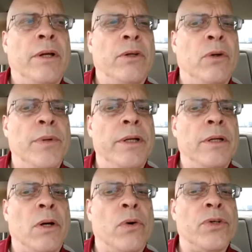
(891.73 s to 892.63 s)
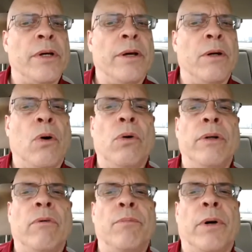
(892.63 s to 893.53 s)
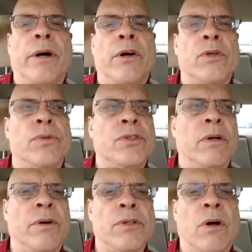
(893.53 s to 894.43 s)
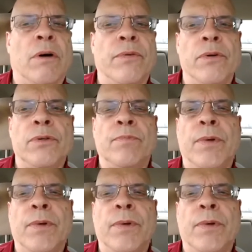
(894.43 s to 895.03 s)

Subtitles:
you'll be negotiating only with buyers with serious offers.